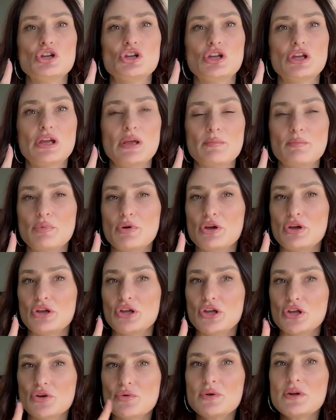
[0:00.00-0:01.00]
can put
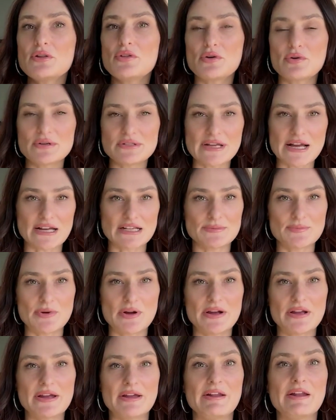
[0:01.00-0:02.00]
you in a lower tax
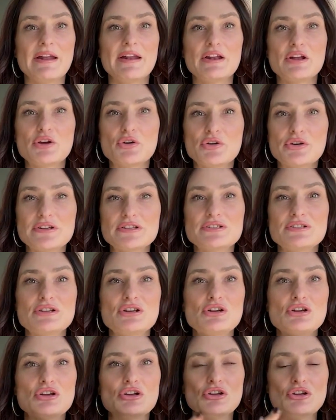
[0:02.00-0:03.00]
bracket and increase
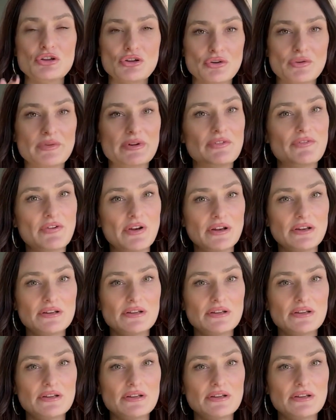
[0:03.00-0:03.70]
your refund.